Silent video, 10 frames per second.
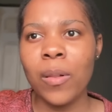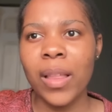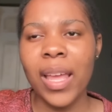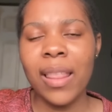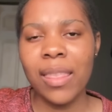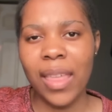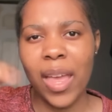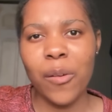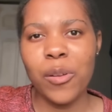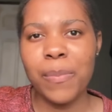in there
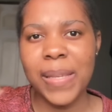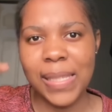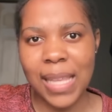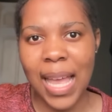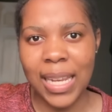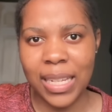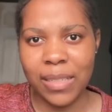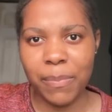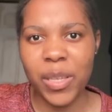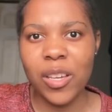could be silent,
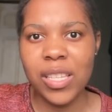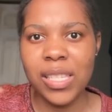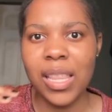because